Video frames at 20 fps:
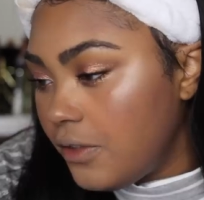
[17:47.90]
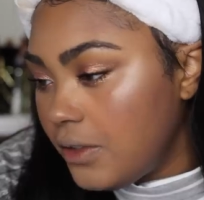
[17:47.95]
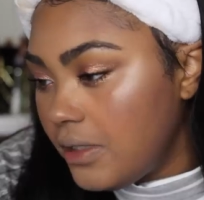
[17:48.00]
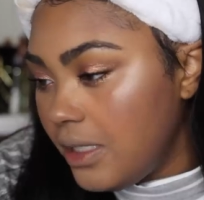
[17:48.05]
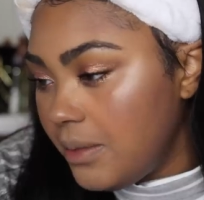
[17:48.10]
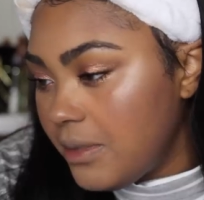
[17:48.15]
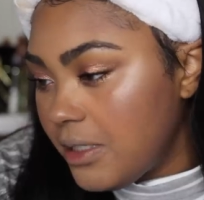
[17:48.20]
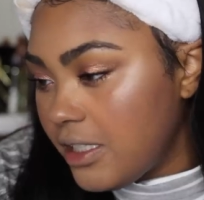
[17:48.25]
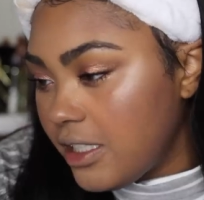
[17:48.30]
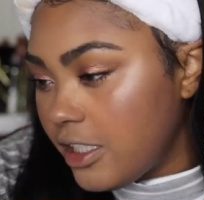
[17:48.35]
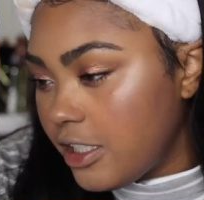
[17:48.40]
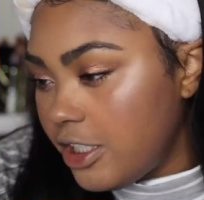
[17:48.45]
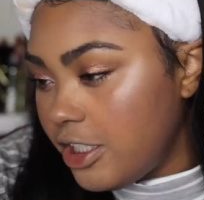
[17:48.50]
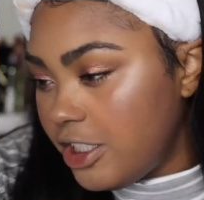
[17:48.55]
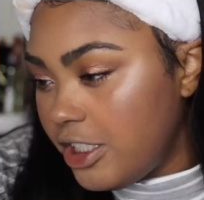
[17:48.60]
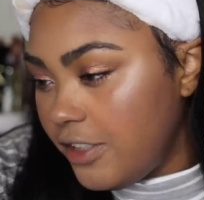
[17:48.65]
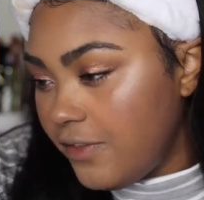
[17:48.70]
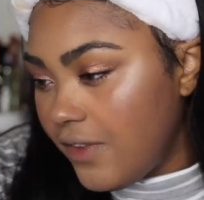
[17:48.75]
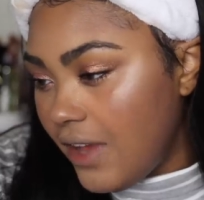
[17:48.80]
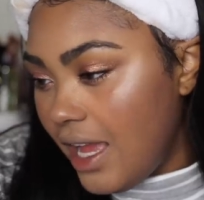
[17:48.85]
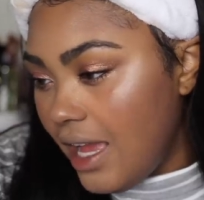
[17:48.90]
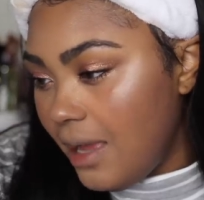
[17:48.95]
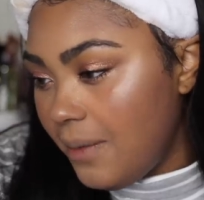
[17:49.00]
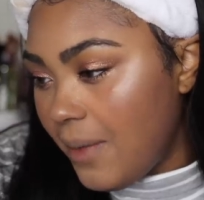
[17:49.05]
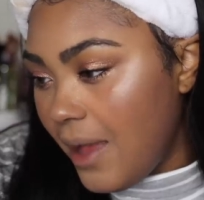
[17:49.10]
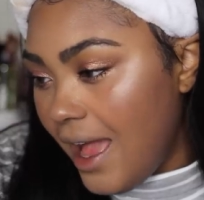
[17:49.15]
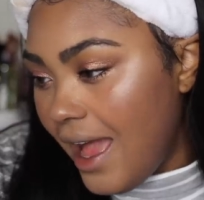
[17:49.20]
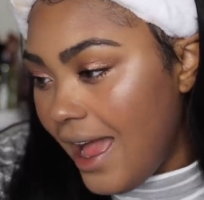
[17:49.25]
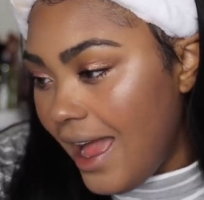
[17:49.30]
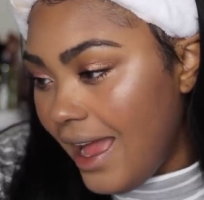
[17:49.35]
full name is the Cushy
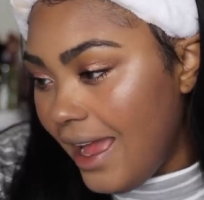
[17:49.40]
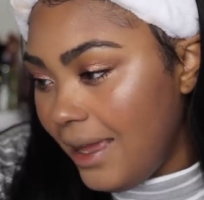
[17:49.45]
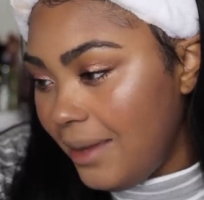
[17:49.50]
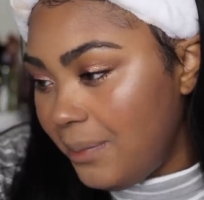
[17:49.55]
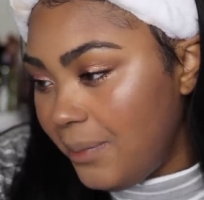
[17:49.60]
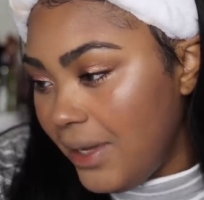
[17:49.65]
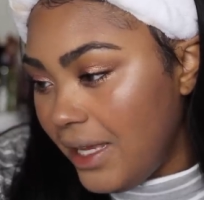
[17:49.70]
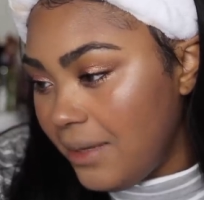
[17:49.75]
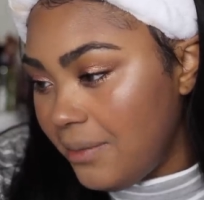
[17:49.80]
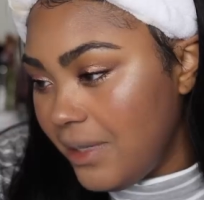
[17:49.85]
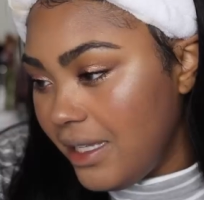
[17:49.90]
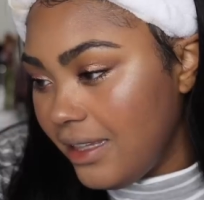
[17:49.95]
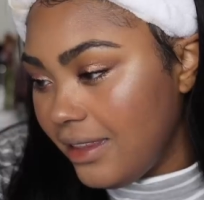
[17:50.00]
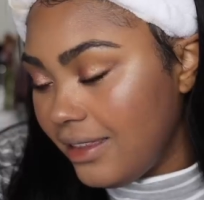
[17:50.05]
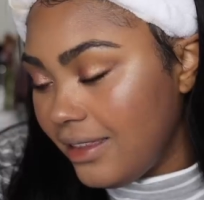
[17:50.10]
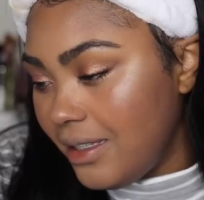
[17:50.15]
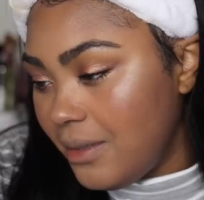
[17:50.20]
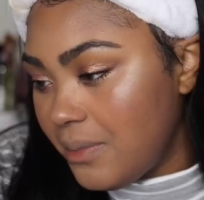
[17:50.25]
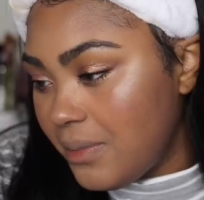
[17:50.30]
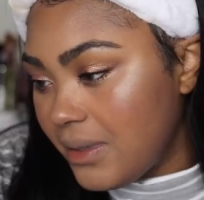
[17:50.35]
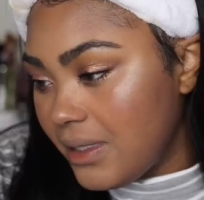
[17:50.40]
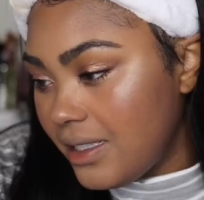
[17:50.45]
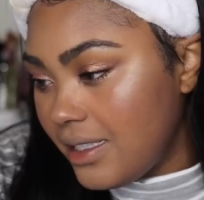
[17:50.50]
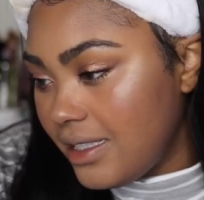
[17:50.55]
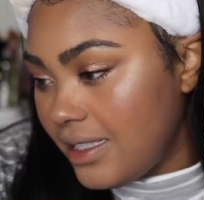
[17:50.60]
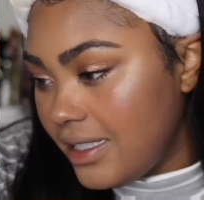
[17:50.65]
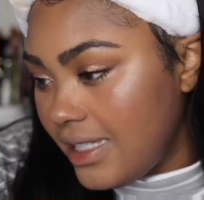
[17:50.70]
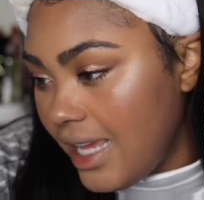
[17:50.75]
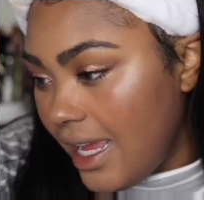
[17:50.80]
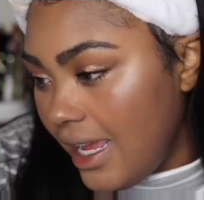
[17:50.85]
Vibe High Pigment Lip
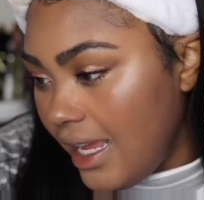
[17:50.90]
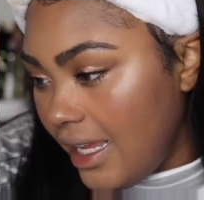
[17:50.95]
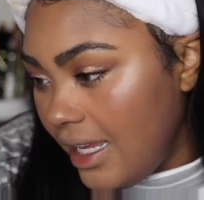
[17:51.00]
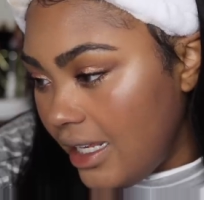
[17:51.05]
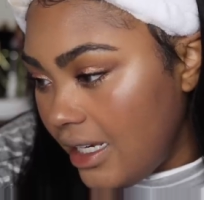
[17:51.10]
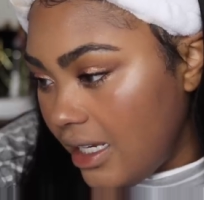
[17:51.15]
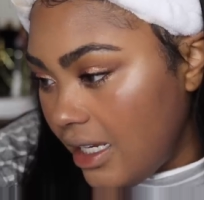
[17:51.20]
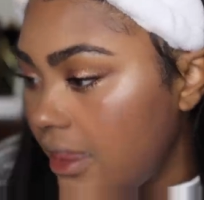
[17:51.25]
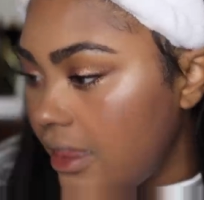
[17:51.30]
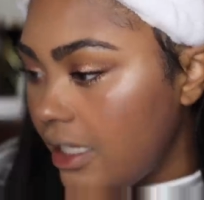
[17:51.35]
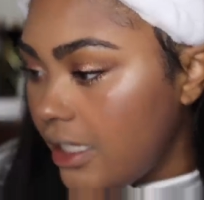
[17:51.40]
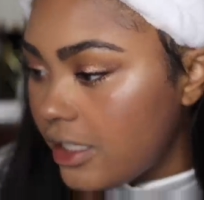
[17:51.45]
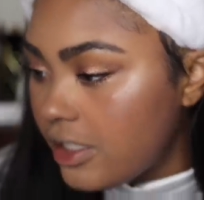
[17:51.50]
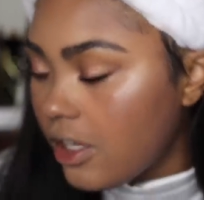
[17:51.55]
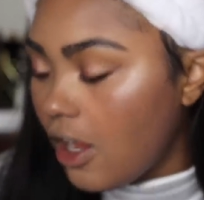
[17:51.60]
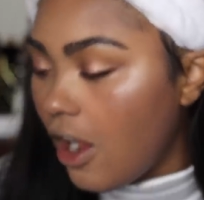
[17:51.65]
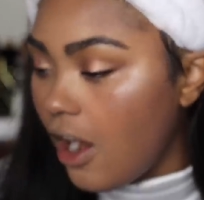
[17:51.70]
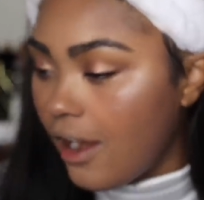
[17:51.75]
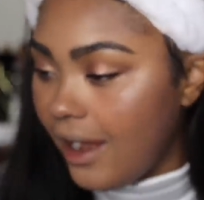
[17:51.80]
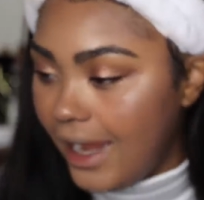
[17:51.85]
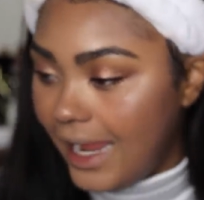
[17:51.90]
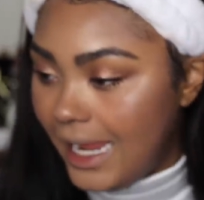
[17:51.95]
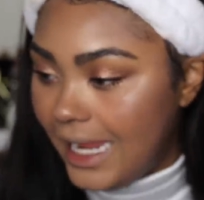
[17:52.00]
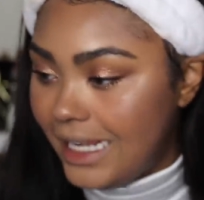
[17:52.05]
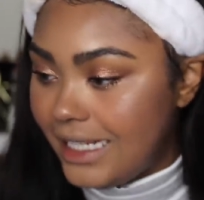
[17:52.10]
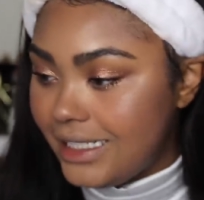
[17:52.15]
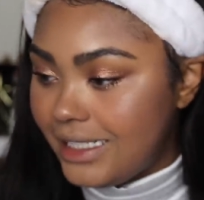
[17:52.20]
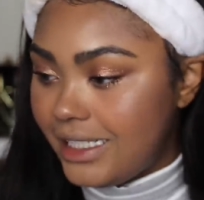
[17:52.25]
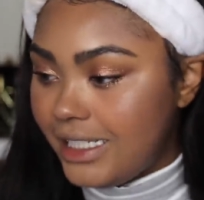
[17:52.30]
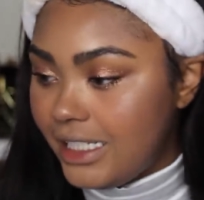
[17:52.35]
Stain. These are
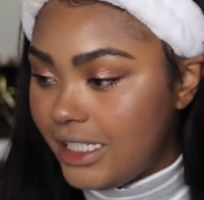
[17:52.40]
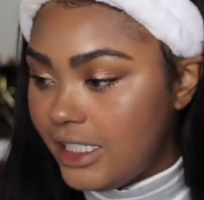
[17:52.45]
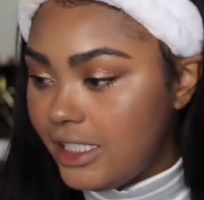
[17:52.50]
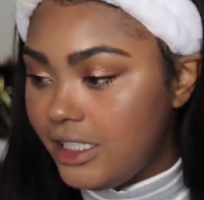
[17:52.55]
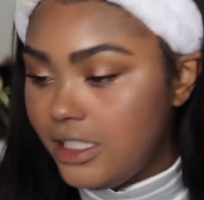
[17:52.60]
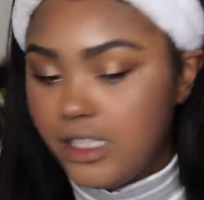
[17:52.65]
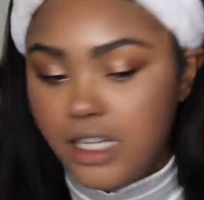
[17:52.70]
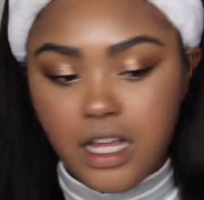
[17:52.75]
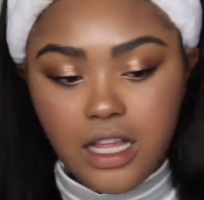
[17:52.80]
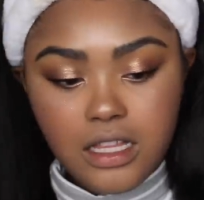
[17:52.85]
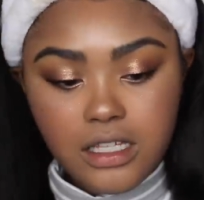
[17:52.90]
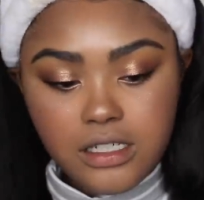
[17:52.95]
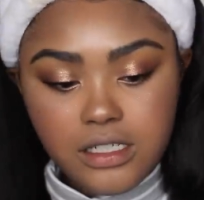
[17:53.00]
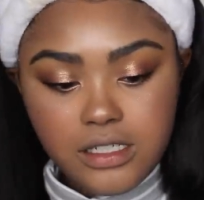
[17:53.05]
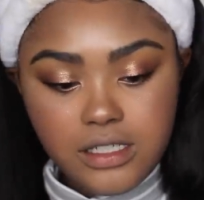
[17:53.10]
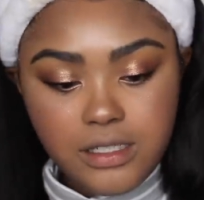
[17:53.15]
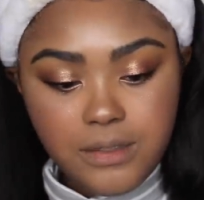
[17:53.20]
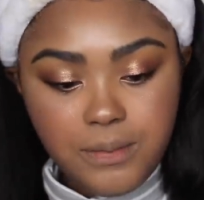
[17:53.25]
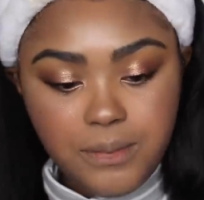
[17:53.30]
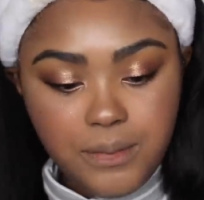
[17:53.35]
$18.